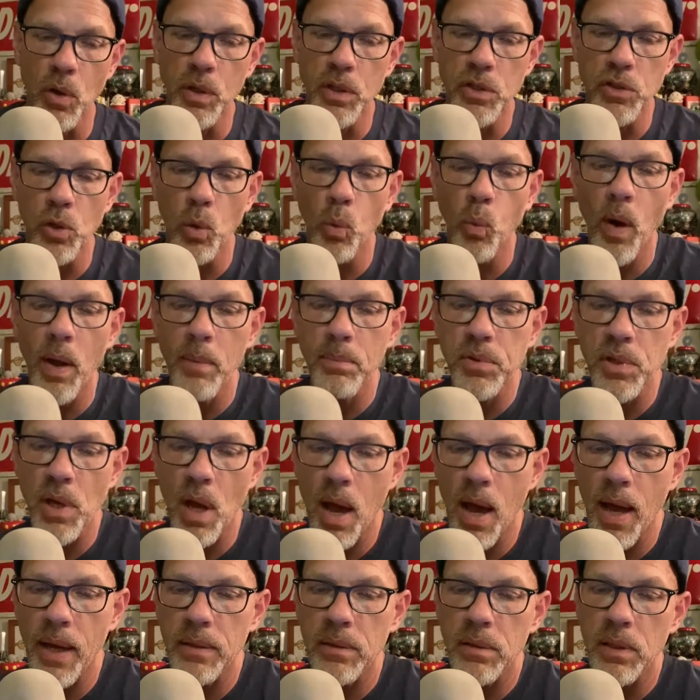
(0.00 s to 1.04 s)
and so
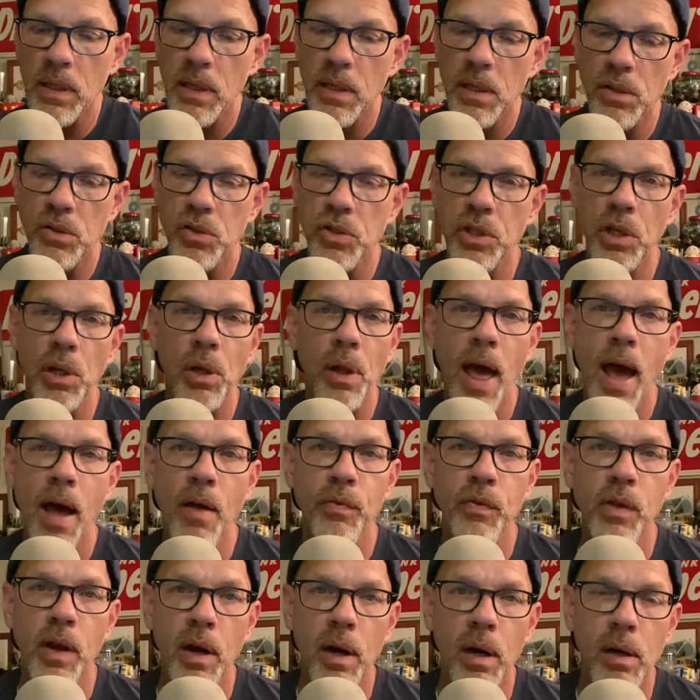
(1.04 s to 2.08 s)
Webzot is still out
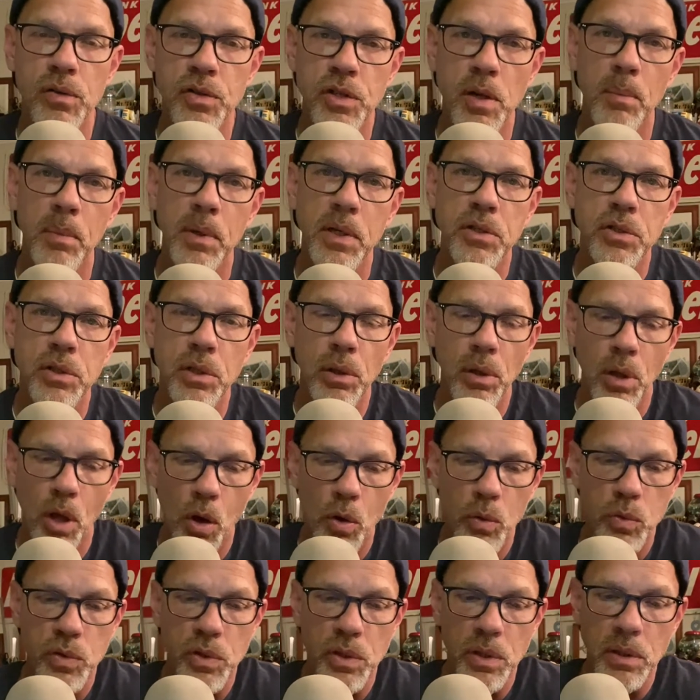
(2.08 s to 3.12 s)
there somebody still
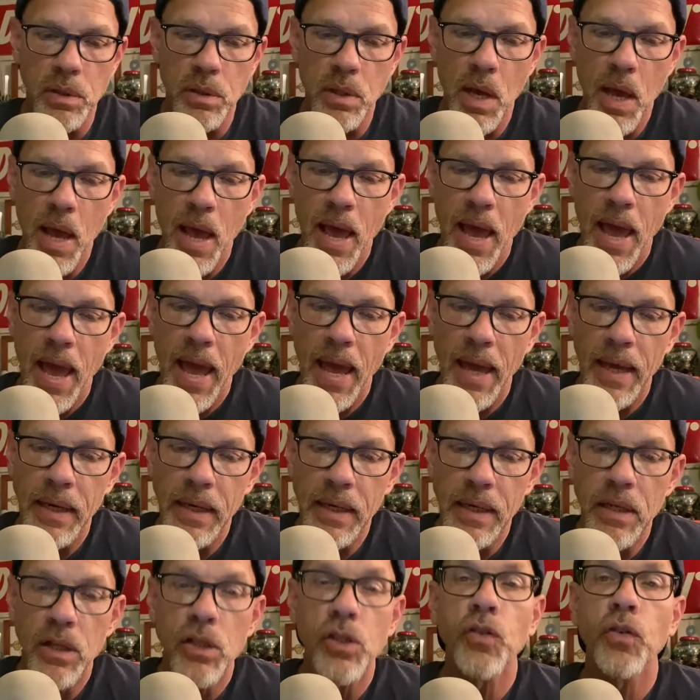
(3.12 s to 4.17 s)
owns it and it
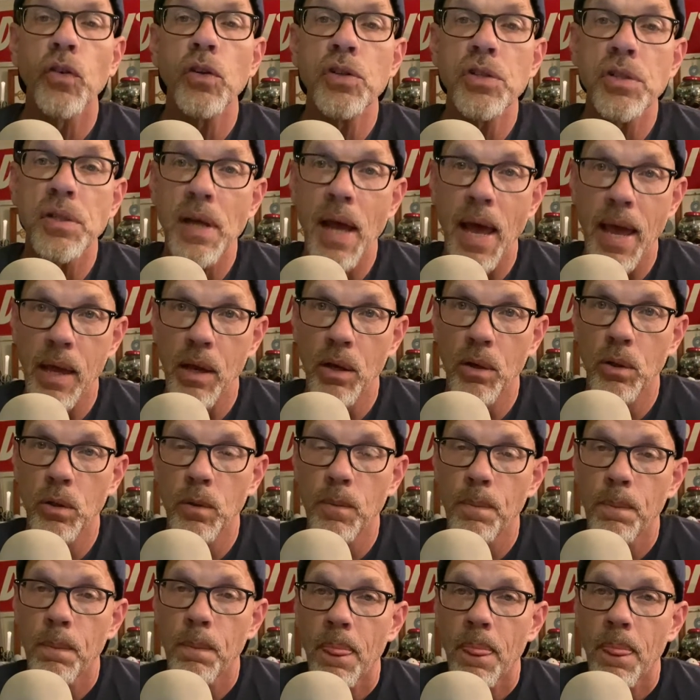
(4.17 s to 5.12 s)
is for sale